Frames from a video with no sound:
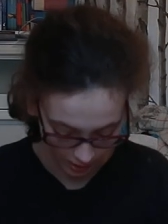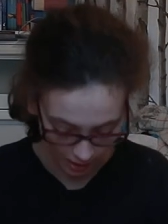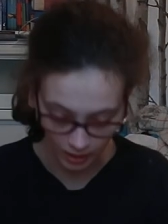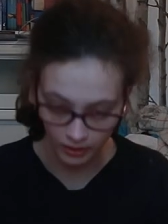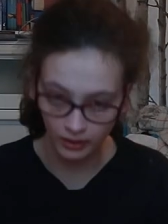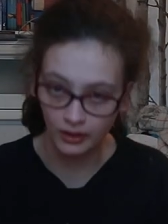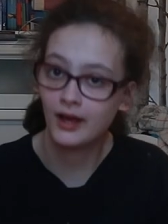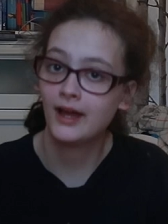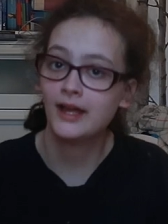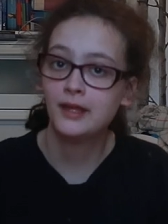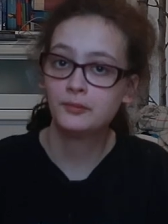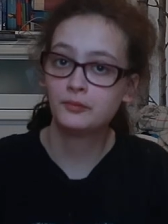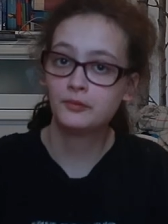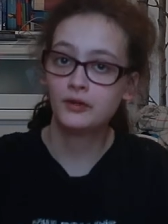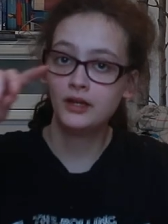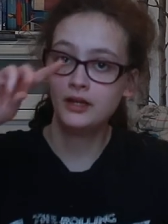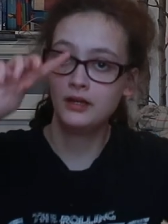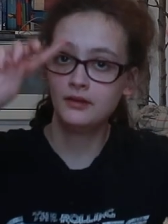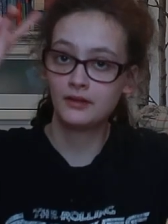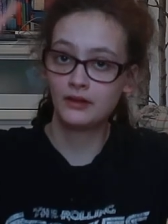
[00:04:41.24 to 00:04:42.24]
A
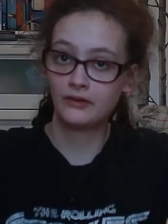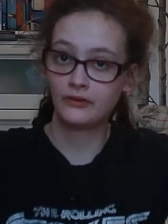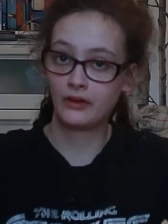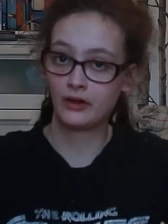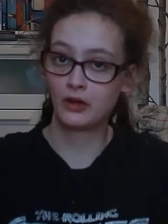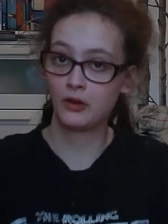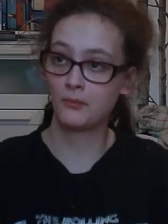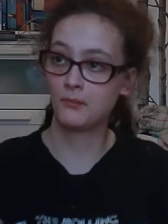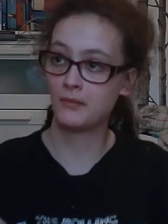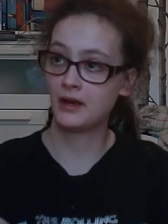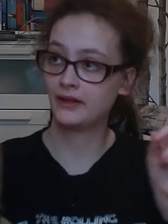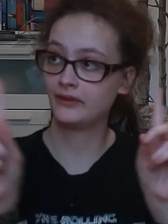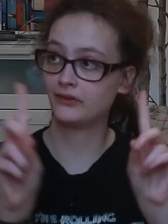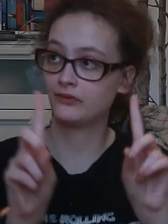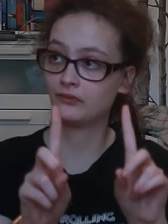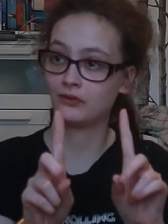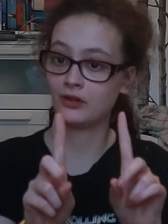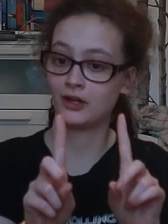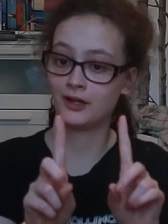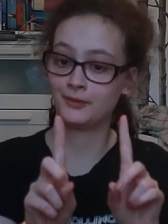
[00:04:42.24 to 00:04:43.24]
library, there's like a
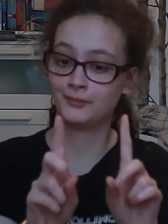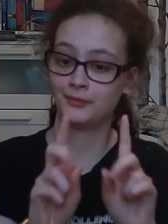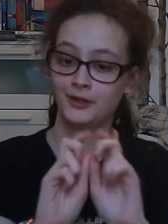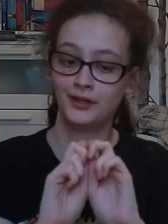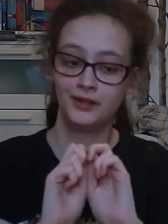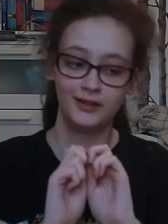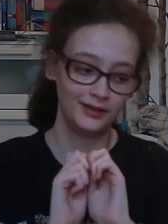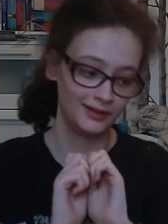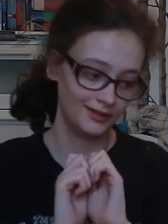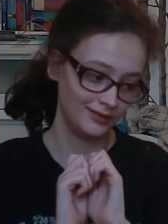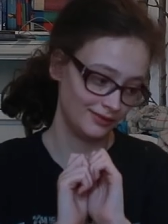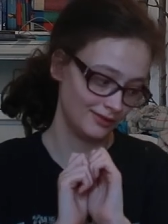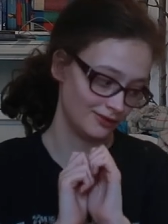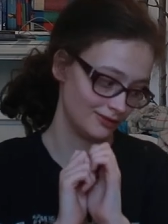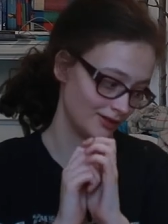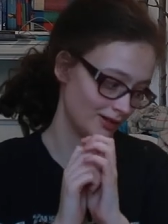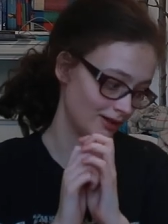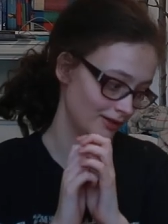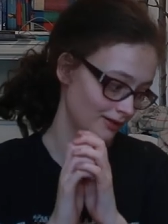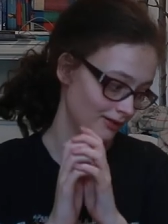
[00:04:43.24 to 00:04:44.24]
massive library in the
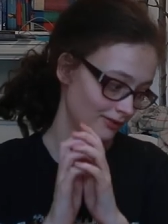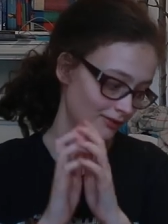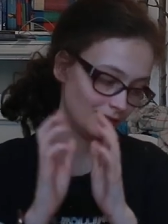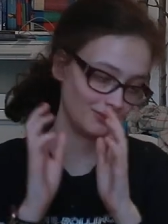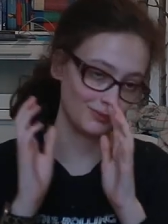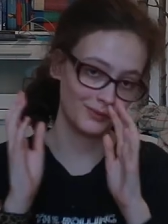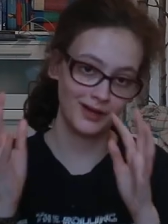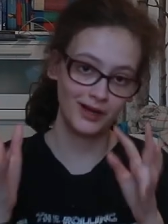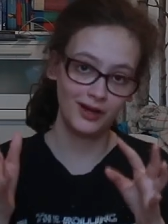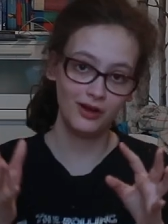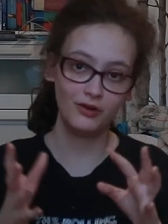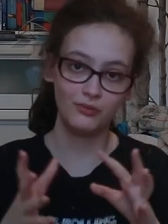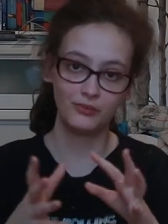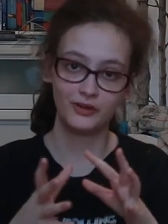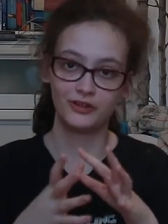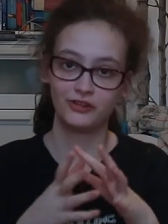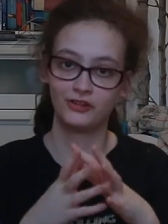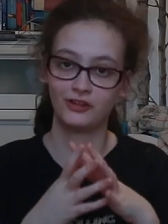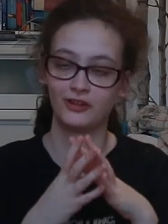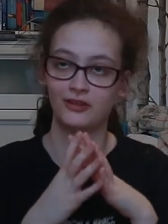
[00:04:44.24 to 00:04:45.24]
TARDIS as well,
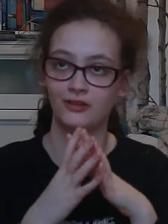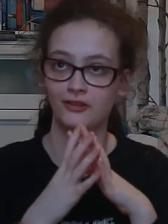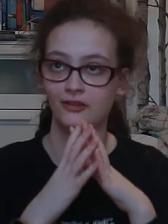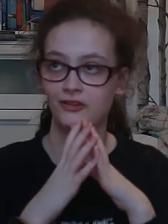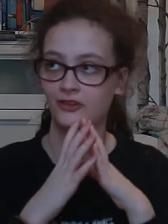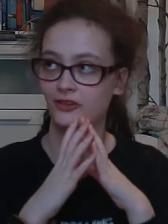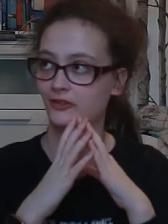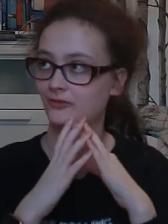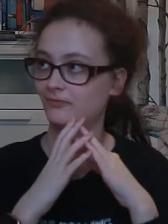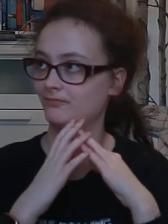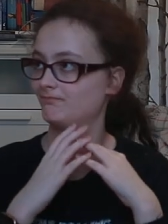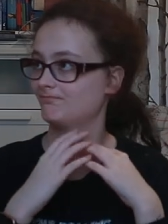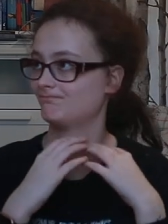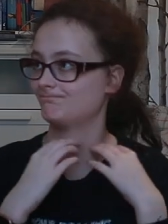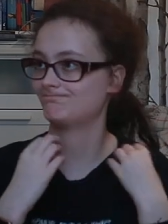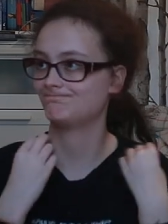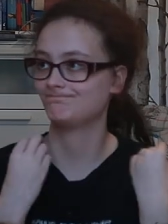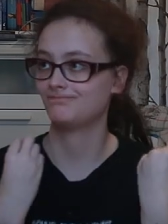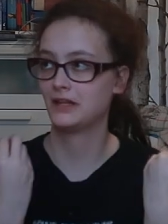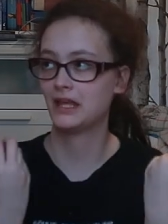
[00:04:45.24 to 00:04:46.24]
which is
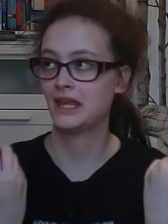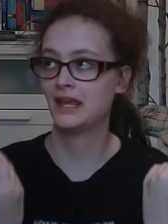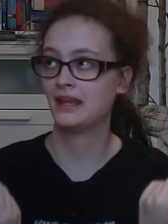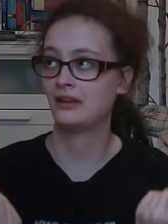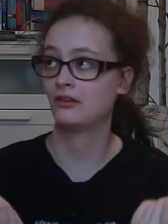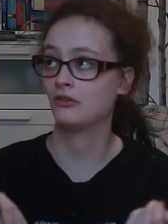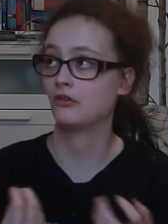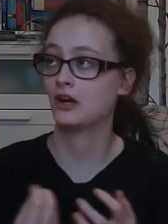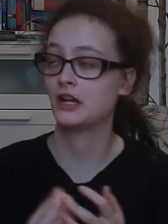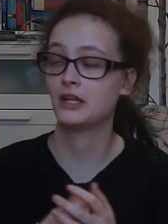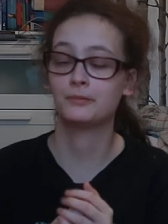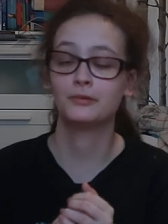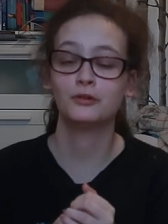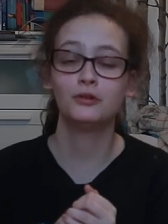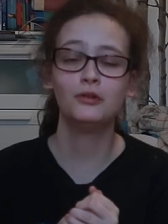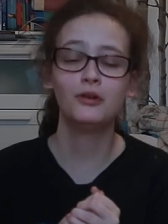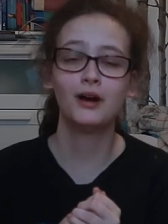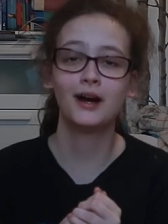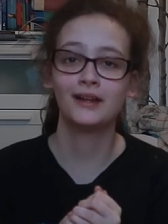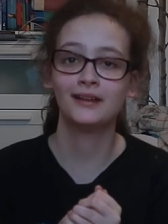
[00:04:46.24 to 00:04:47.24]

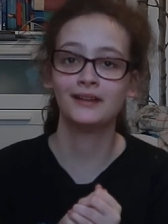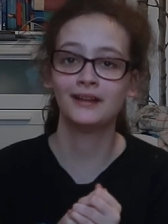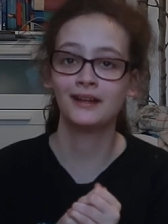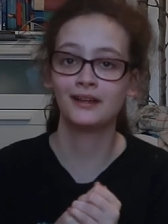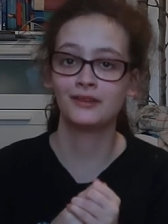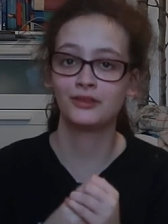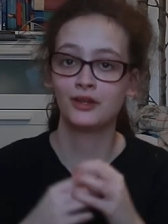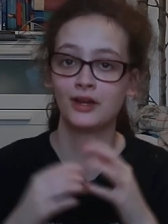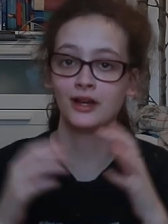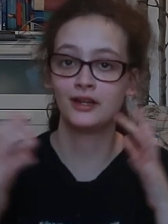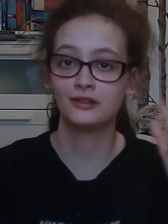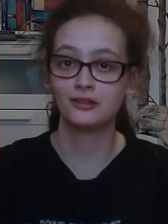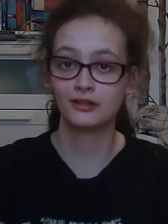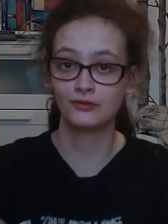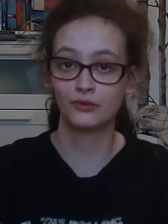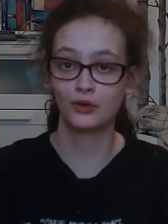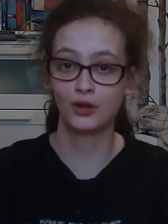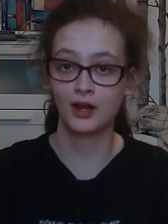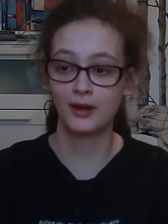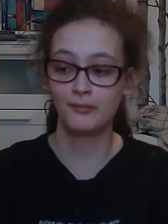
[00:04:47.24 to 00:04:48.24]
incredible. I like the idea
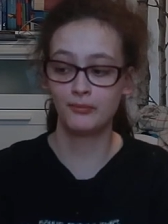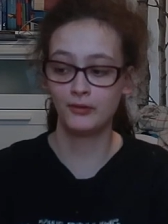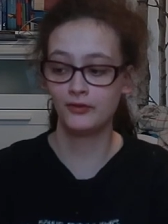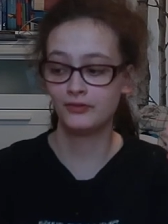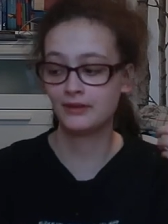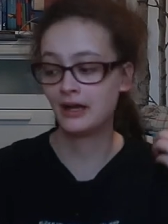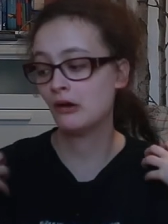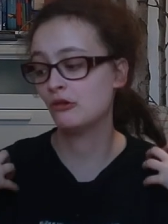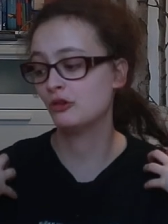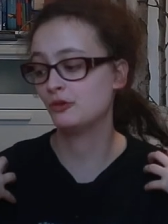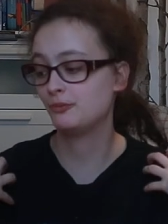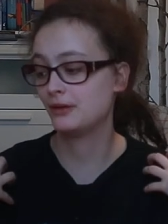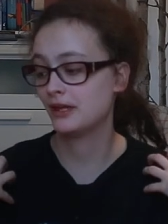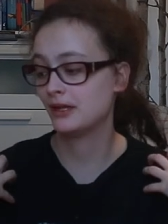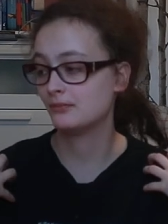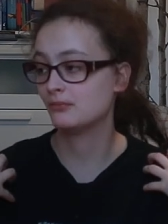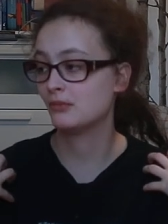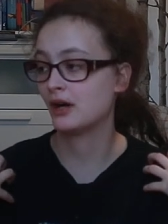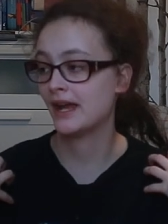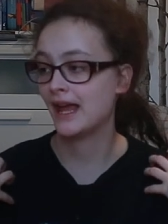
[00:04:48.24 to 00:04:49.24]
of a library. That would
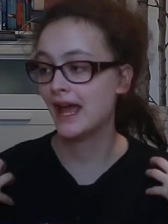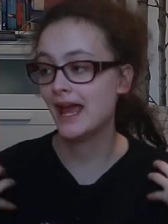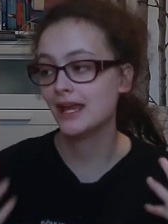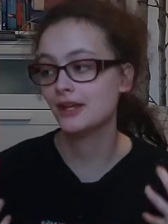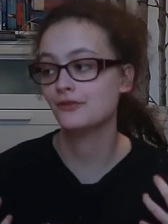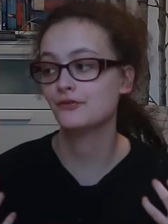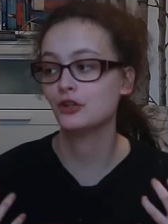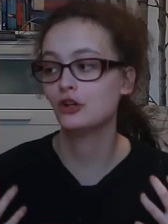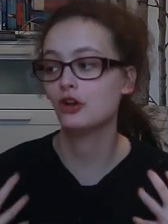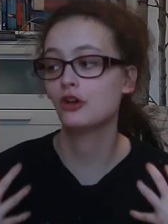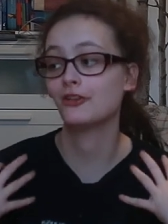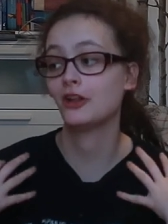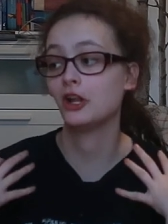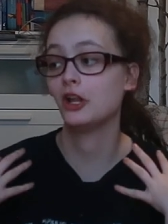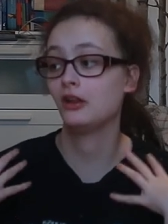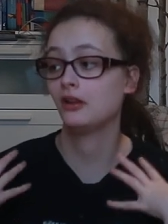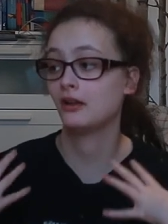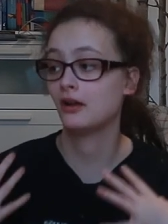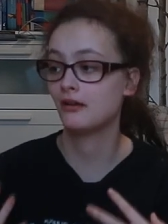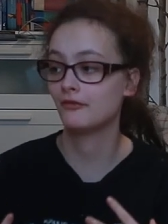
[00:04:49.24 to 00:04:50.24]
be my haven because I
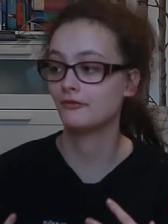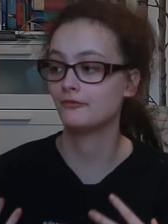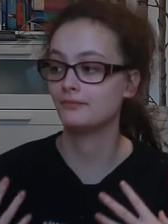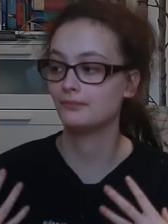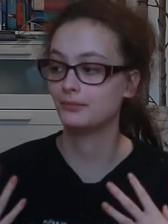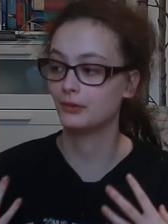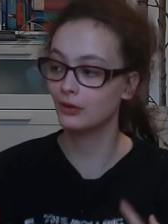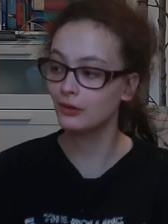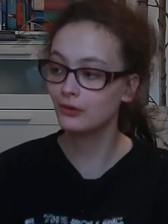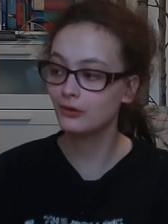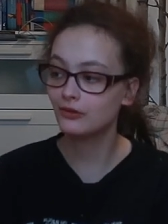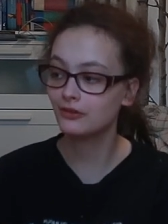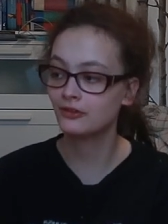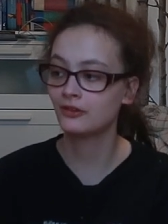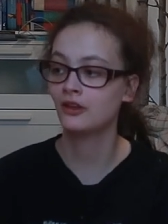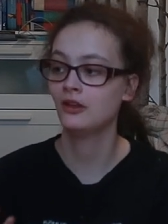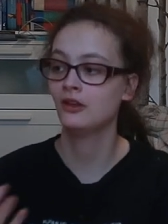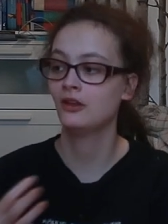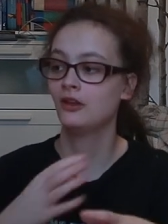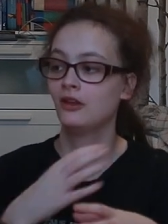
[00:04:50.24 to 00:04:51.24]
love books,
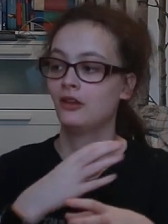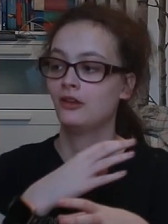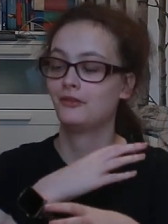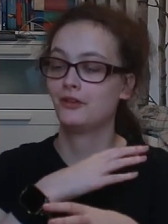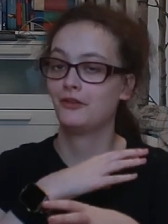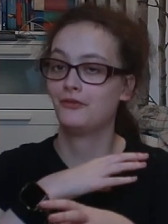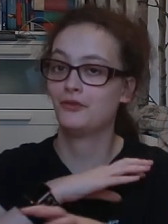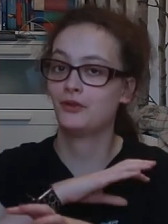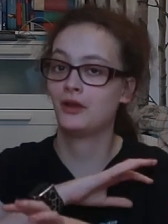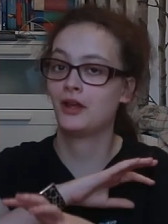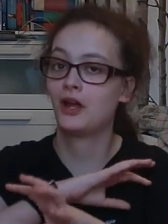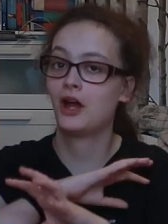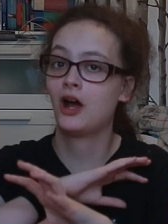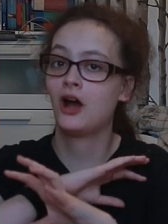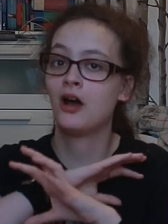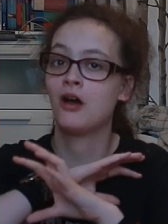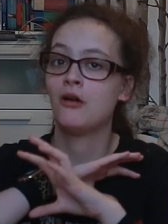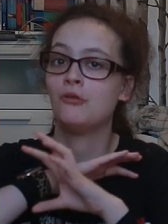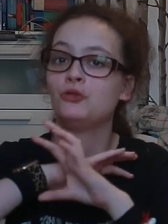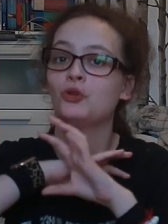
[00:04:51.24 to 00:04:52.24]
so I feel like
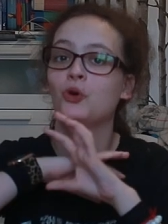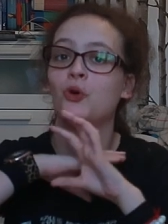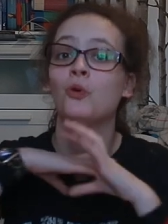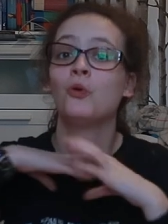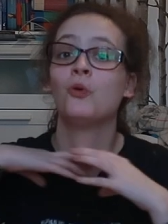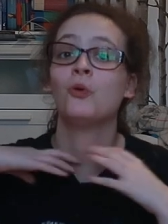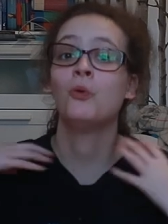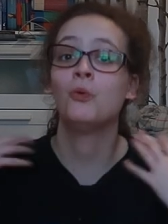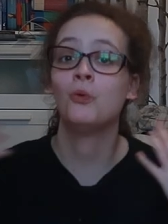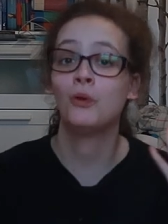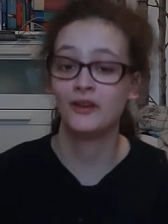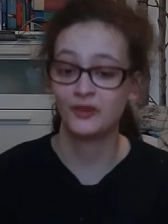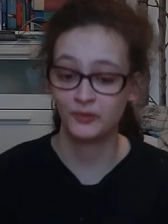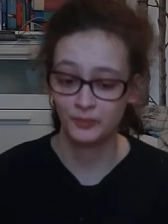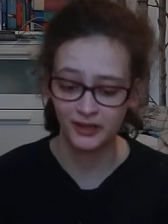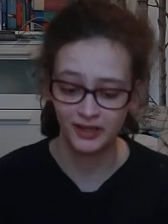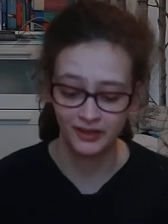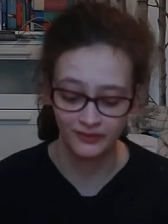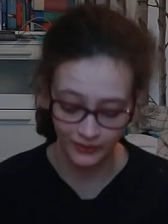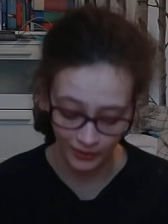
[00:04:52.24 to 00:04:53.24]
I would always
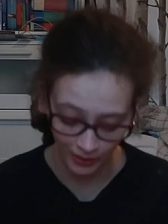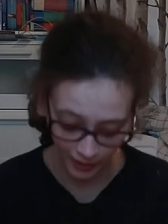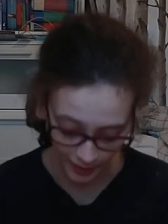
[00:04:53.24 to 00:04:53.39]
be in the